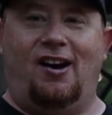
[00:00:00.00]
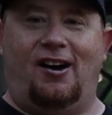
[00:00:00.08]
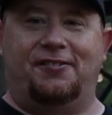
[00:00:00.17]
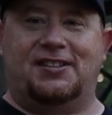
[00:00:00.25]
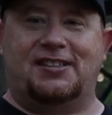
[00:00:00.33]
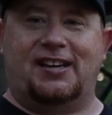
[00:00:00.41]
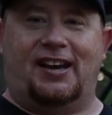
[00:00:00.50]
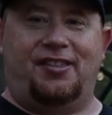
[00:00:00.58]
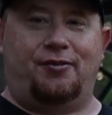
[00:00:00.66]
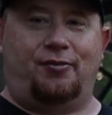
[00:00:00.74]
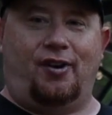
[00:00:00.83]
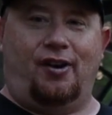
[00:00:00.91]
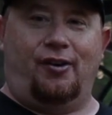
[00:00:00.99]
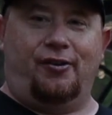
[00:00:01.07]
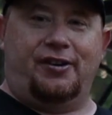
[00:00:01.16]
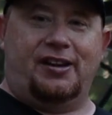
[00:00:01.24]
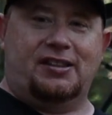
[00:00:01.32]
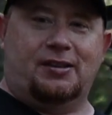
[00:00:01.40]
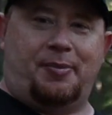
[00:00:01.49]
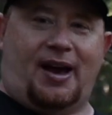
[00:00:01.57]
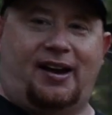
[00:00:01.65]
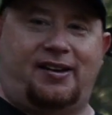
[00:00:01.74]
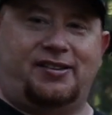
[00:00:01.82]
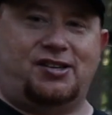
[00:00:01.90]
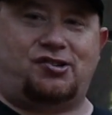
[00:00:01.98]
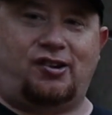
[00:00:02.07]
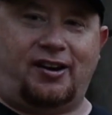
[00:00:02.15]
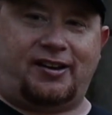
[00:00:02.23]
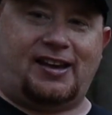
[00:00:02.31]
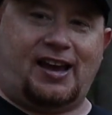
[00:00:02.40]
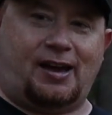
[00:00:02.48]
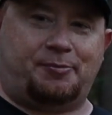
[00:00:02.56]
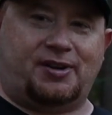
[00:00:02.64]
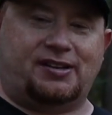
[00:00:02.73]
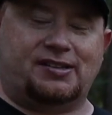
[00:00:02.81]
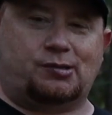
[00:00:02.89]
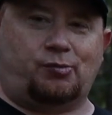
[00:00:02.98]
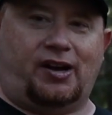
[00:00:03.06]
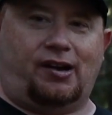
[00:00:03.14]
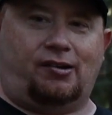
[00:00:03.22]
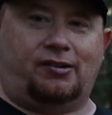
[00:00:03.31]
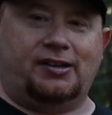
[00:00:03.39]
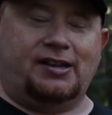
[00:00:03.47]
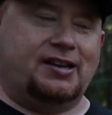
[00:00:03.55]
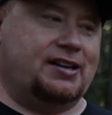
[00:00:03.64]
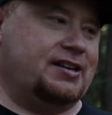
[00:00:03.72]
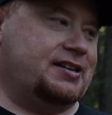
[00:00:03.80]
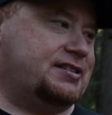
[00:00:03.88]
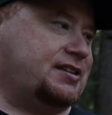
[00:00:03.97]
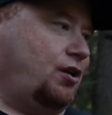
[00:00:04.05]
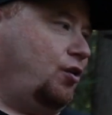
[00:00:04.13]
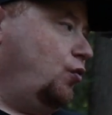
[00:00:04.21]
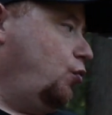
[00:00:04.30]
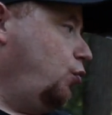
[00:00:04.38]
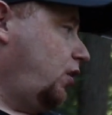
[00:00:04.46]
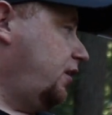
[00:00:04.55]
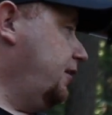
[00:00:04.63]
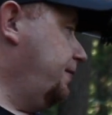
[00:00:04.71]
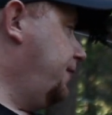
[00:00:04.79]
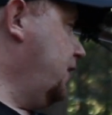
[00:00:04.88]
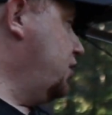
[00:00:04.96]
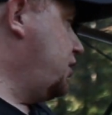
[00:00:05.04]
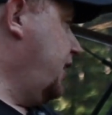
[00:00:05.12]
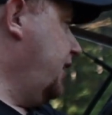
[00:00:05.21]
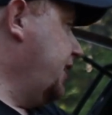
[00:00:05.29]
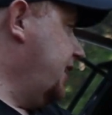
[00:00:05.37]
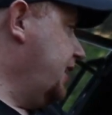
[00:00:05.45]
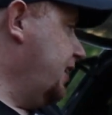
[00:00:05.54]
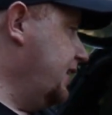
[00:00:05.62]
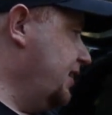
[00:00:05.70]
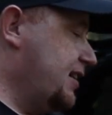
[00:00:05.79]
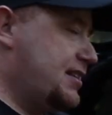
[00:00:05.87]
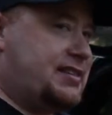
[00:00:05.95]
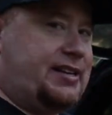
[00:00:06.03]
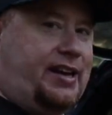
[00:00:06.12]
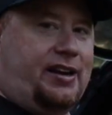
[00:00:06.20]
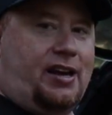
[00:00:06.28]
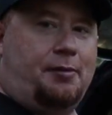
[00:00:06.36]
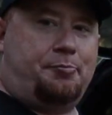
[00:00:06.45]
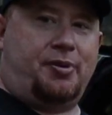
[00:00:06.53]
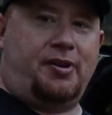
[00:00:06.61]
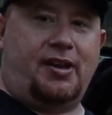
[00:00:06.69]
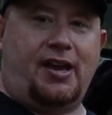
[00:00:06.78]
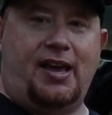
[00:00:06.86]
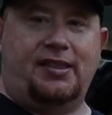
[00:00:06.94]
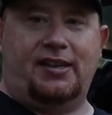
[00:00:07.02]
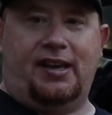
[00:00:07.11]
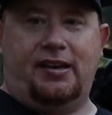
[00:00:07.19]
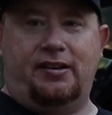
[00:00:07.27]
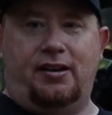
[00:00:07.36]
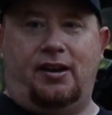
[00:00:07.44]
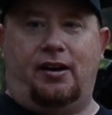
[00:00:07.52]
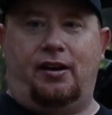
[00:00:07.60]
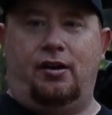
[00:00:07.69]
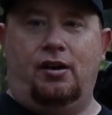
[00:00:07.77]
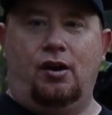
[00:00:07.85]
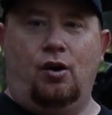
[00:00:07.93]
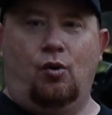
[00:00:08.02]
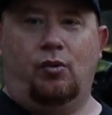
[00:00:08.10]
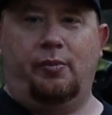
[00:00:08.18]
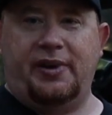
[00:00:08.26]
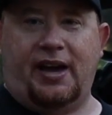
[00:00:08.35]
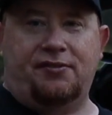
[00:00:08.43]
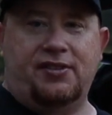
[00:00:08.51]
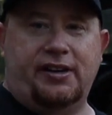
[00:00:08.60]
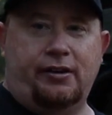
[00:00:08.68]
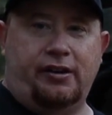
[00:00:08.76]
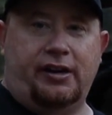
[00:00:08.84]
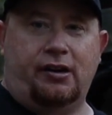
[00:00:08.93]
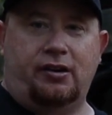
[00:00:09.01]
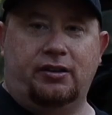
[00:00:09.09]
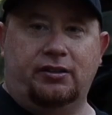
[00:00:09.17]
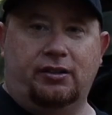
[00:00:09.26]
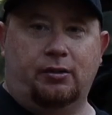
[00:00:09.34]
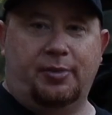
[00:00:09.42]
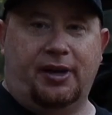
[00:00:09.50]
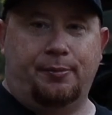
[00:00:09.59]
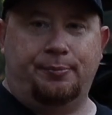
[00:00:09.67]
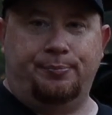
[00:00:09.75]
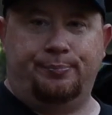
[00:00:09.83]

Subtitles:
off the side of the road, in the back of the truck, camping as well. So we're gonna finish kind of getting this set up, and then we'll be having dinner here in a little bit.